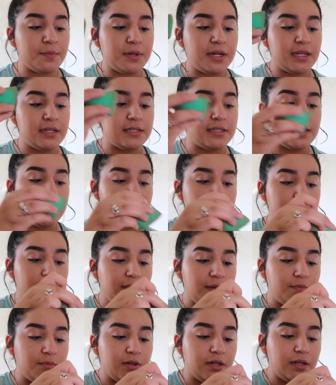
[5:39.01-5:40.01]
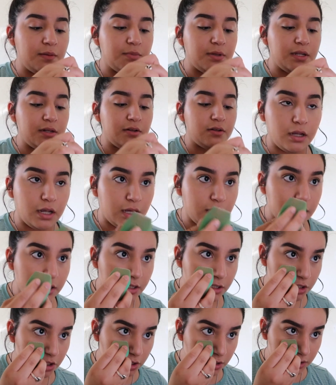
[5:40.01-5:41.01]
I'm going to dip my beauty blender and
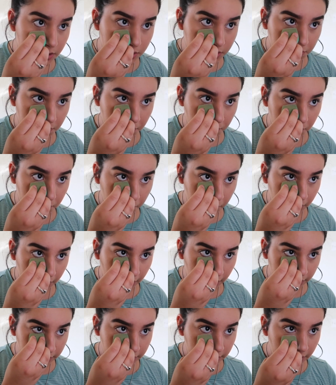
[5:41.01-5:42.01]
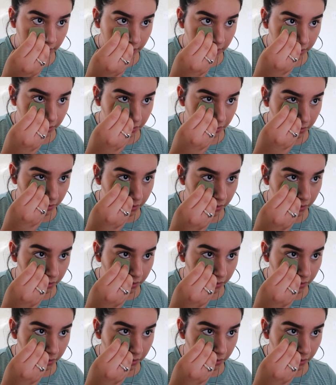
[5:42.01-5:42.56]
then just pat that